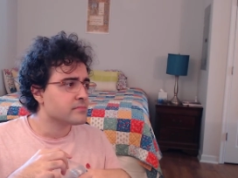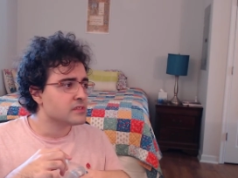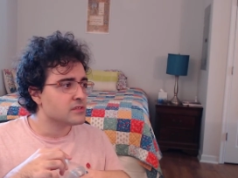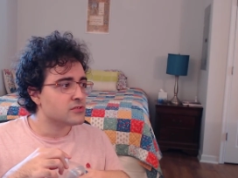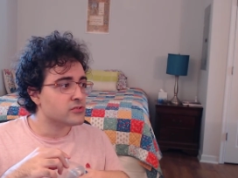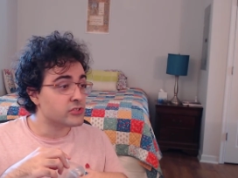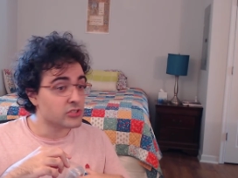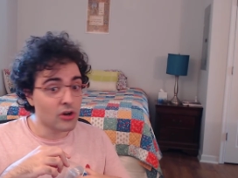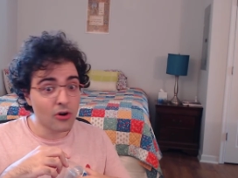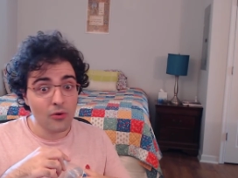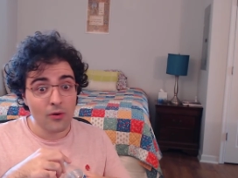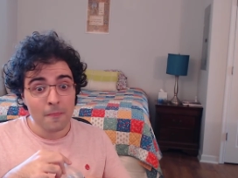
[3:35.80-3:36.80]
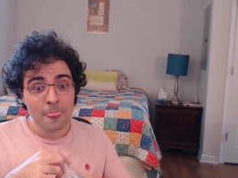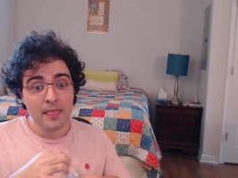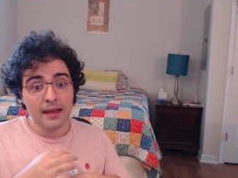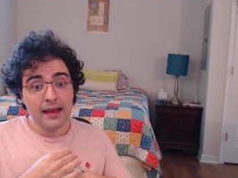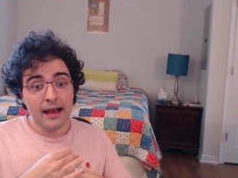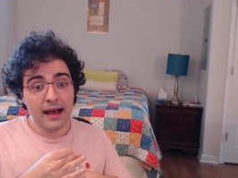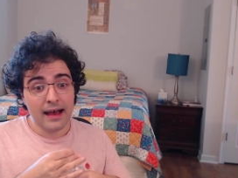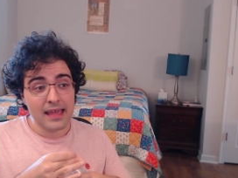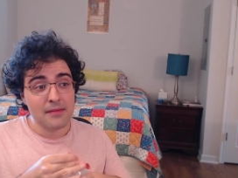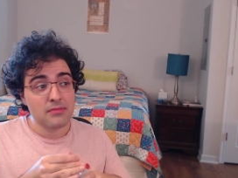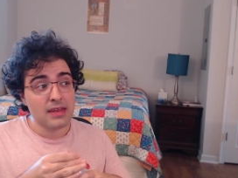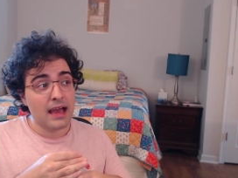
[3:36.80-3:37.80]
So I
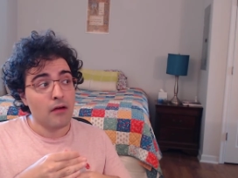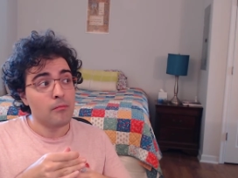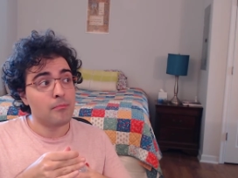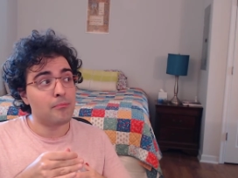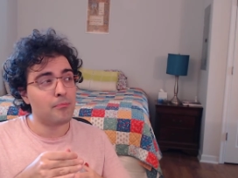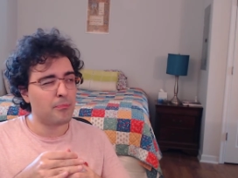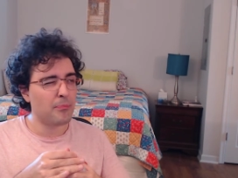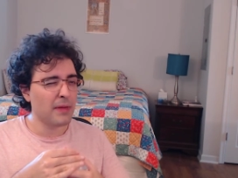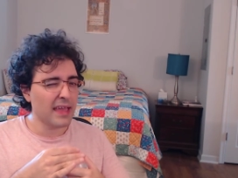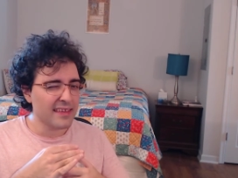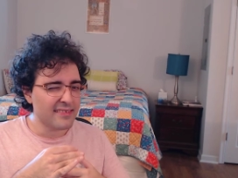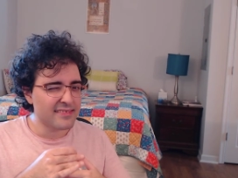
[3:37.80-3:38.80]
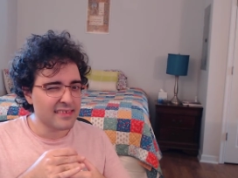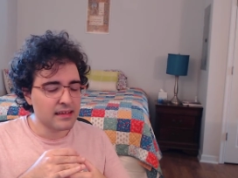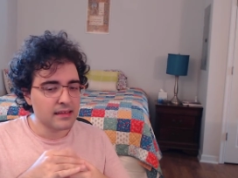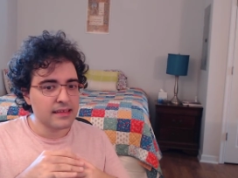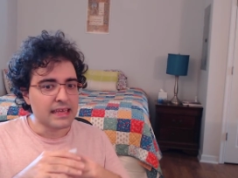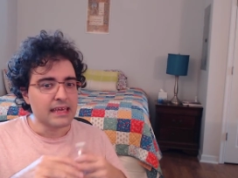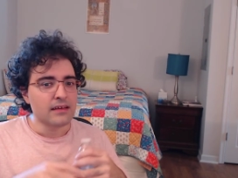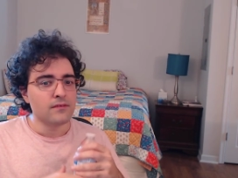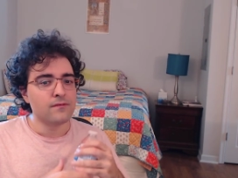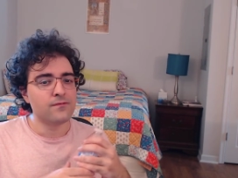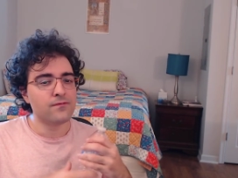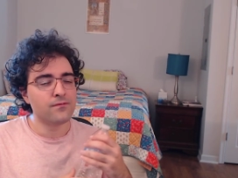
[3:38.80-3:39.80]
am now basically
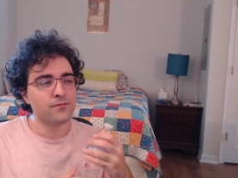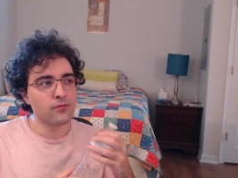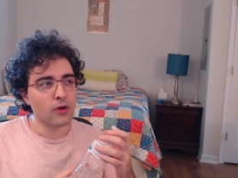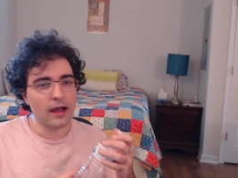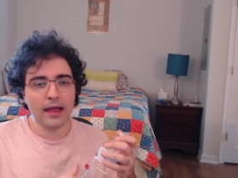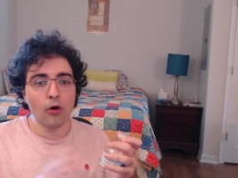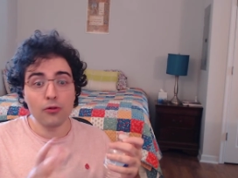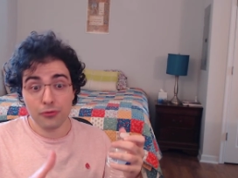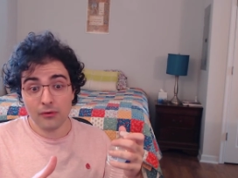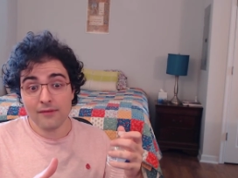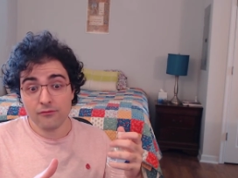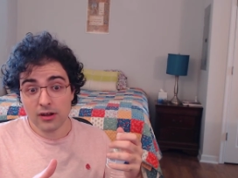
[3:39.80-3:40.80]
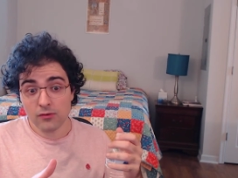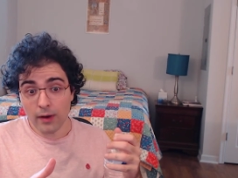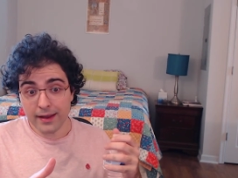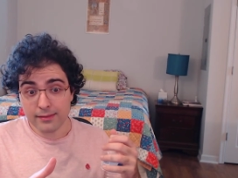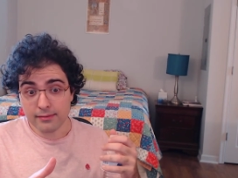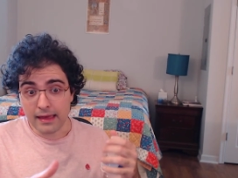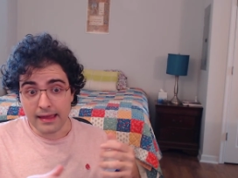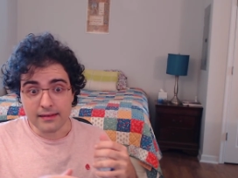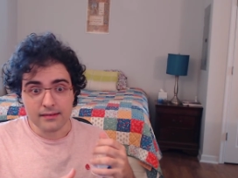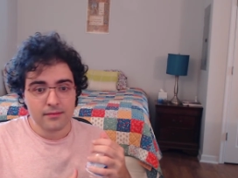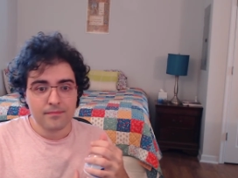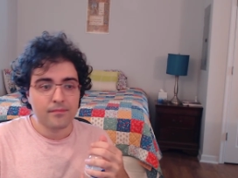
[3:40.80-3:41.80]
also I've read White
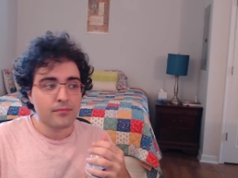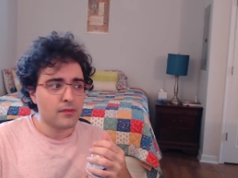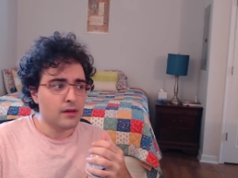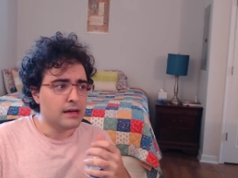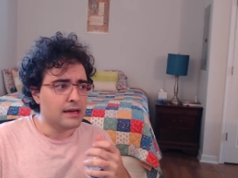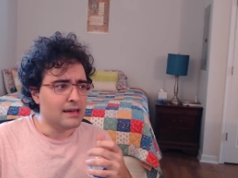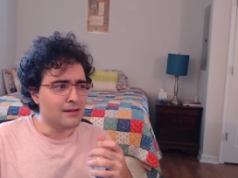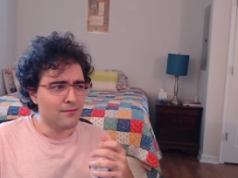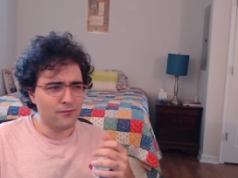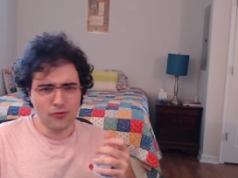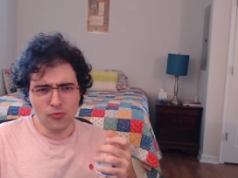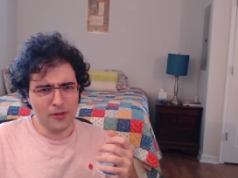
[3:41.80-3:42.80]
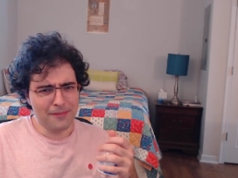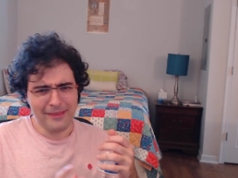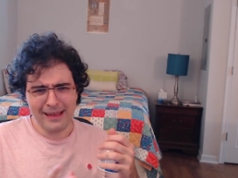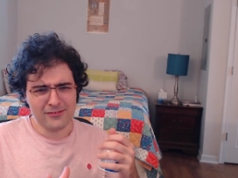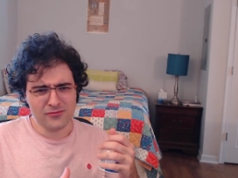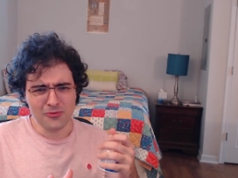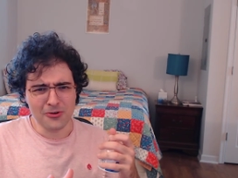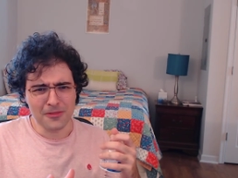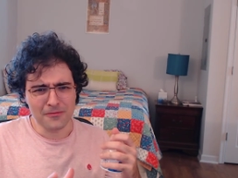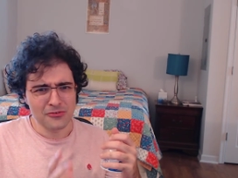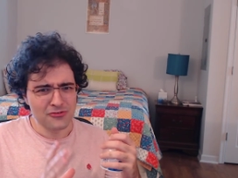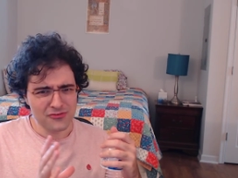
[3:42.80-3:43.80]
Sand for what that's worth,
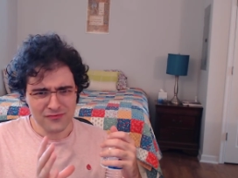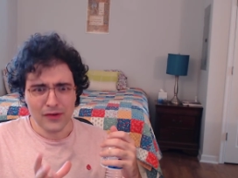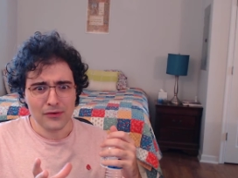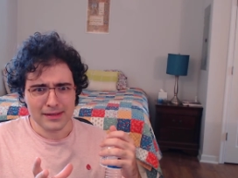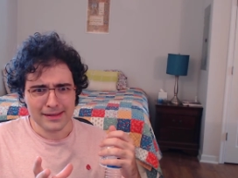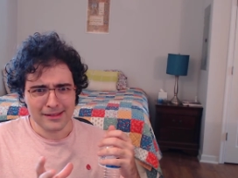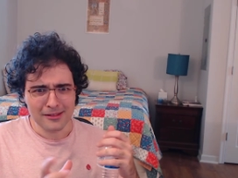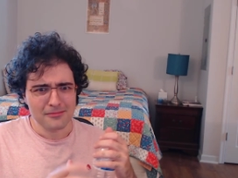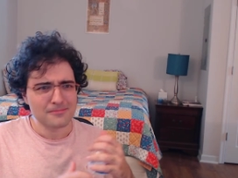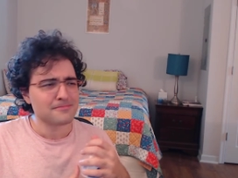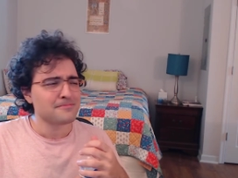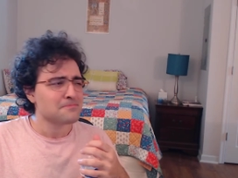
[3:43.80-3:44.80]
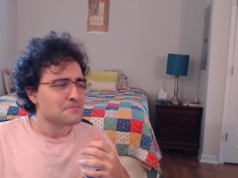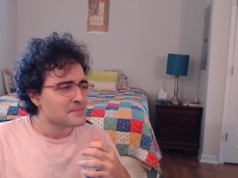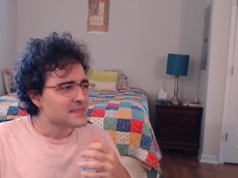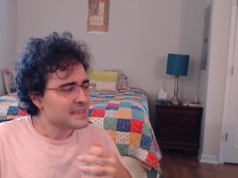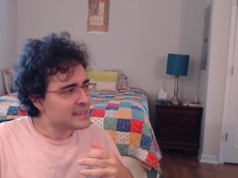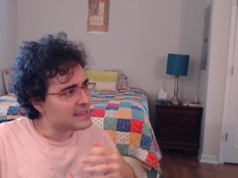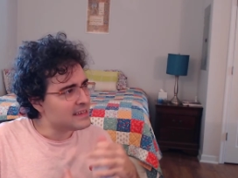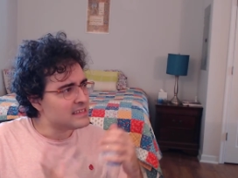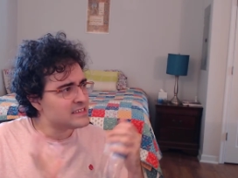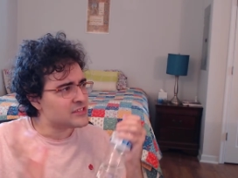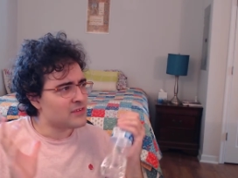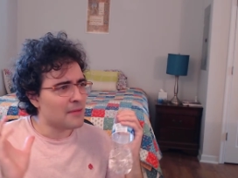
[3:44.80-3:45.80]
which is very little.
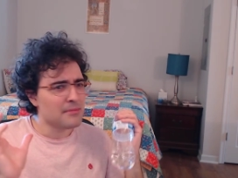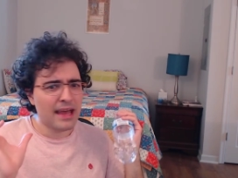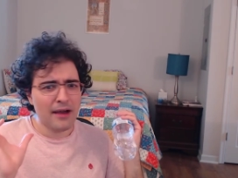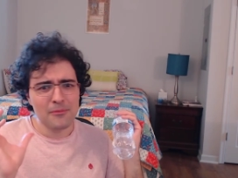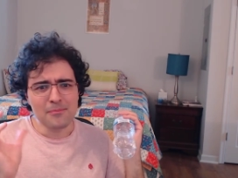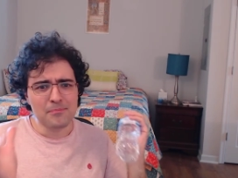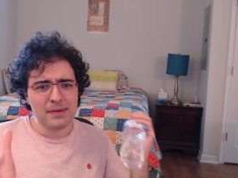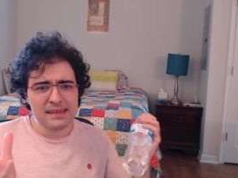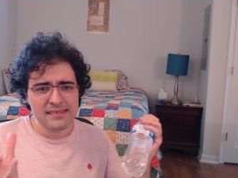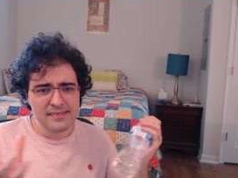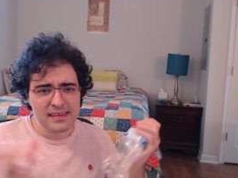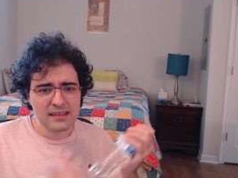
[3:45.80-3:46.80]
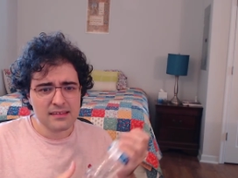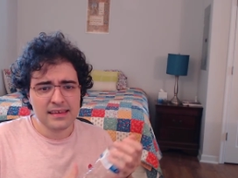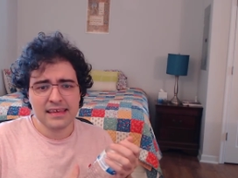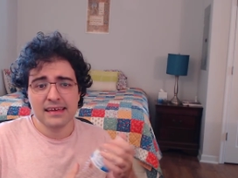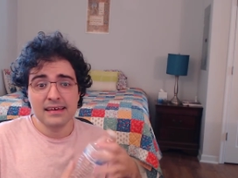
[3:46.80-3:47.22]
So I'm now basically